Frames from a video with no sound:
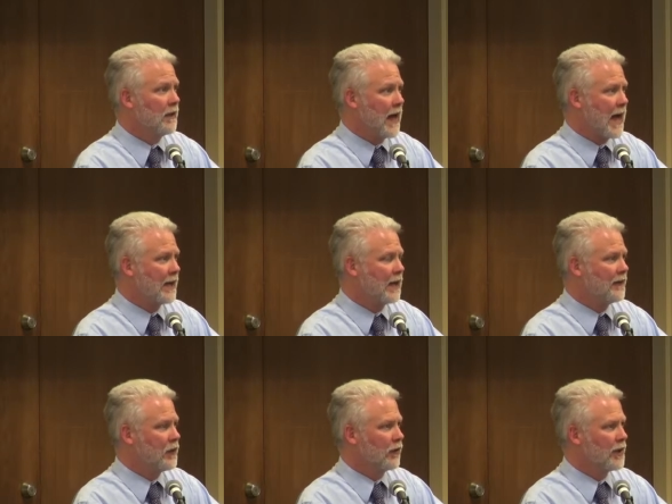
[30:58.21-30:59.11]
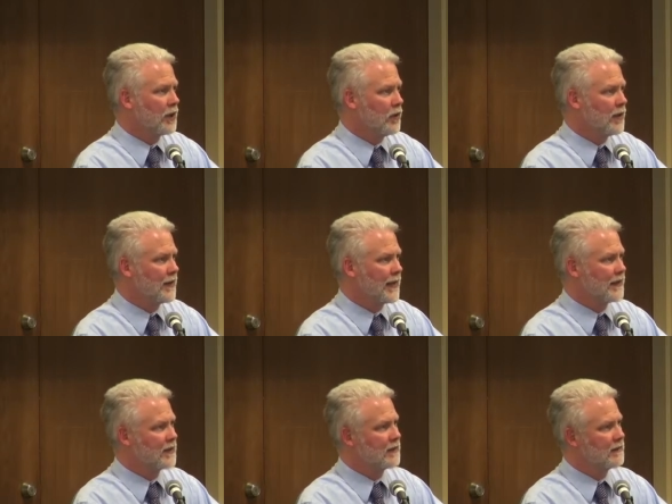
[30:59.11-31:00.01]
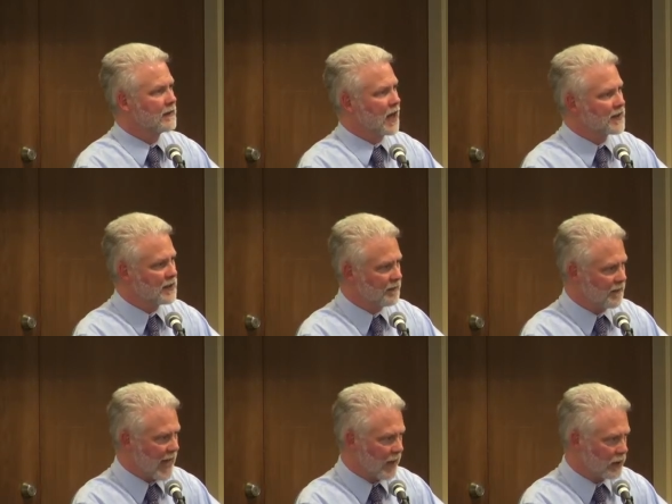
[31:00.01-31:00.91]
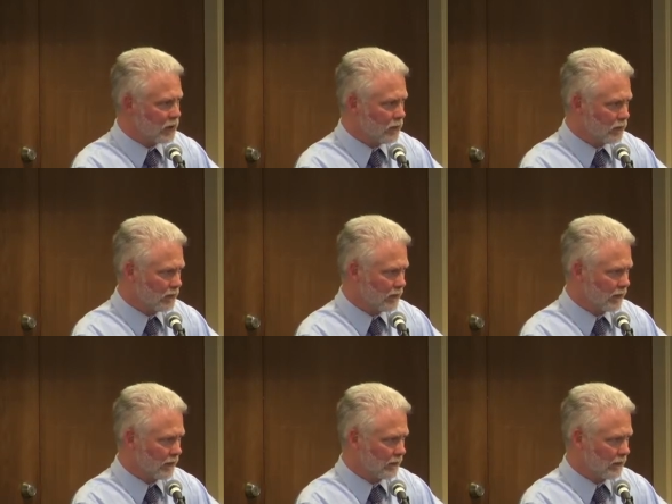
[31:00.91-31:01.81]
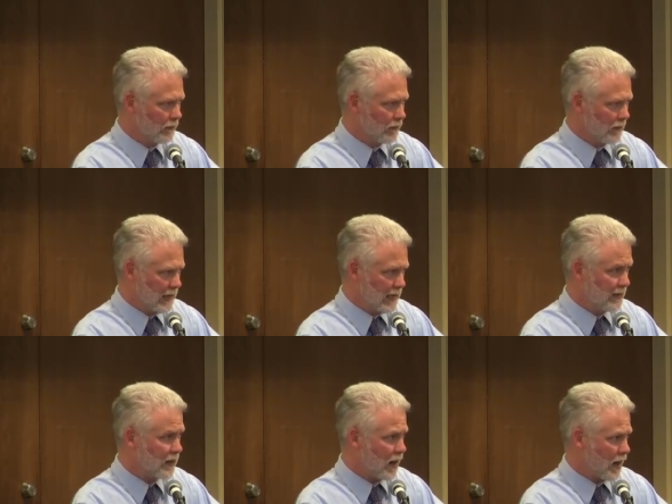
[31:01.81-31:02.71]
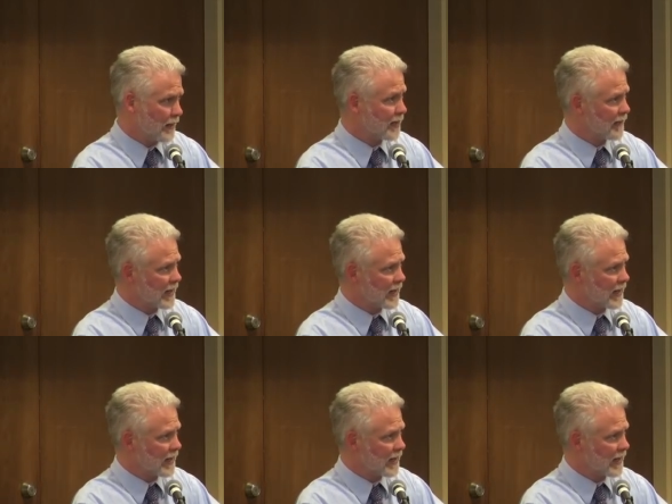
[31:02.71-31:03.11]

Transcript: that if you're in a unit that doesn't value these kinds of